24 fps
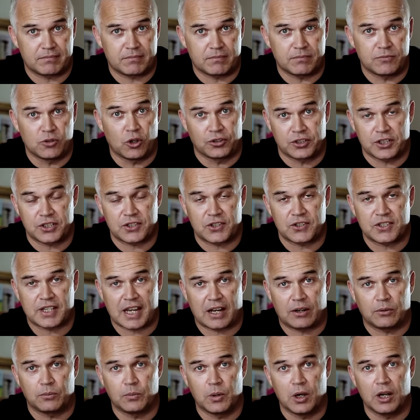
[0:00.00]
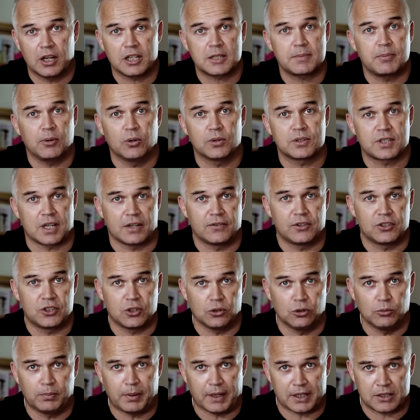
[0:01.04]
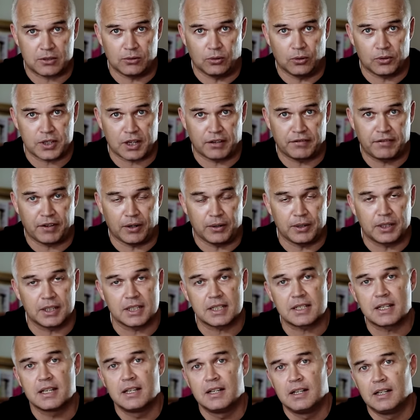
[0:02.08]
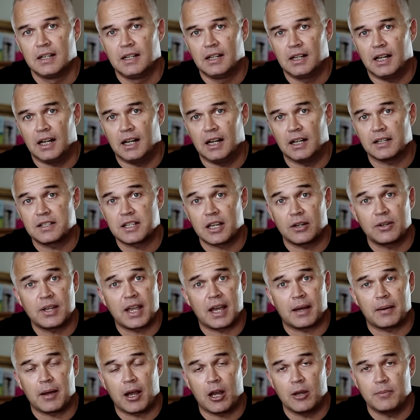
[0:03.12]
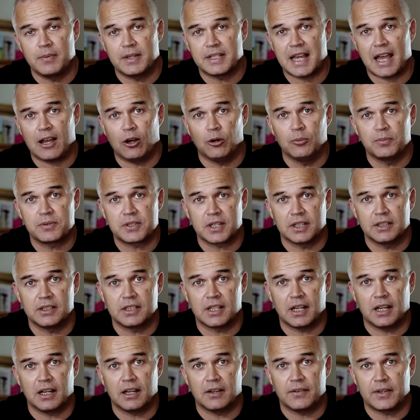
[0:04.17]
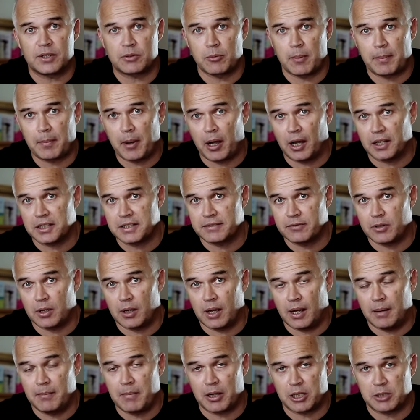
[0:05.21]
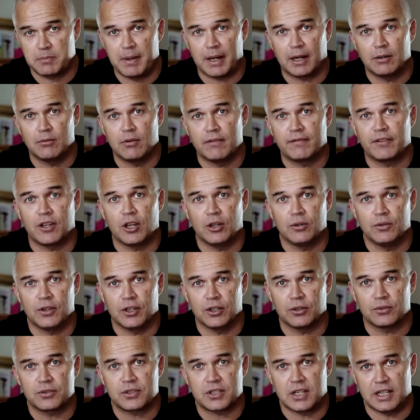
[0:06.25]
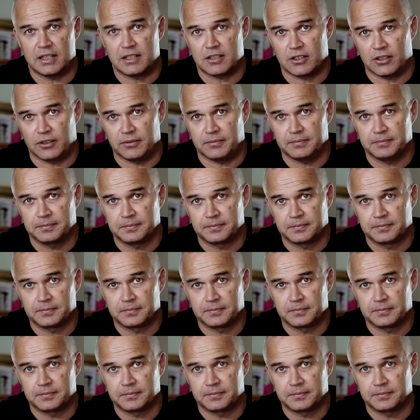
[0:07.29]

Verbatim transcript: not just the sound works, but also the dual pixel autofocus. Uh, so yeah, I hope this helps and uh, this will be part of a, a much bigger review that you'll see soon.